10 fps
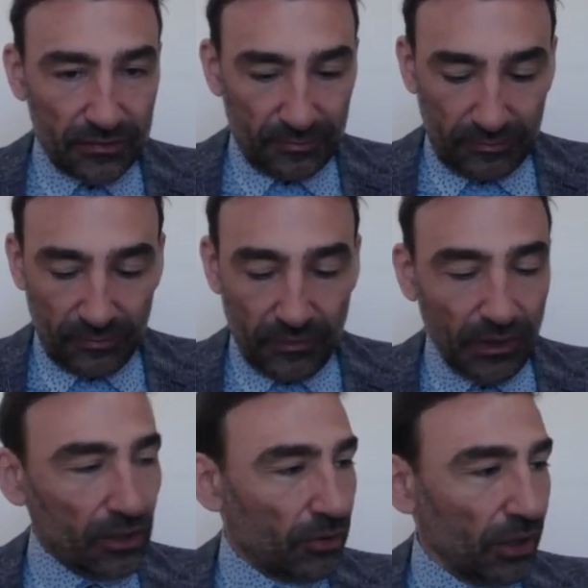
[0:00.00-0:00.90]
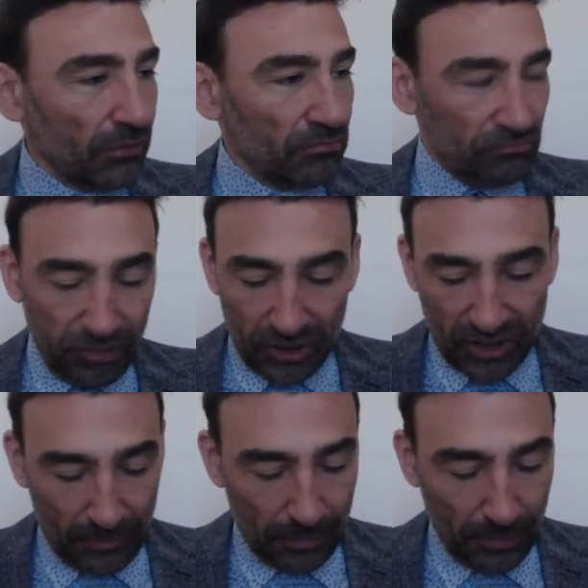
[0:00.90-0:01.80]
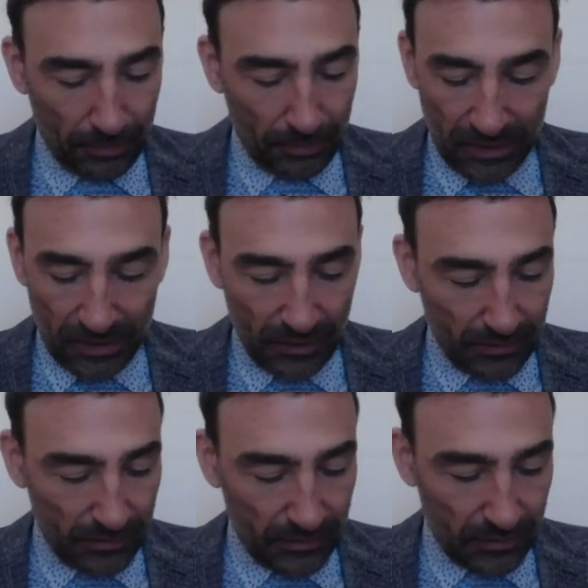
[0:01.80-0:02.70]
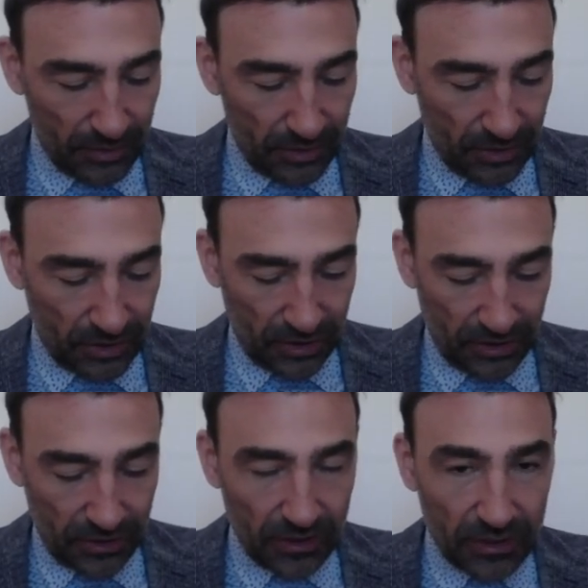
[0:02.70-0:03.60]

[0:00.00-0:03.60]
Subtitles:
equal, for example, PD series.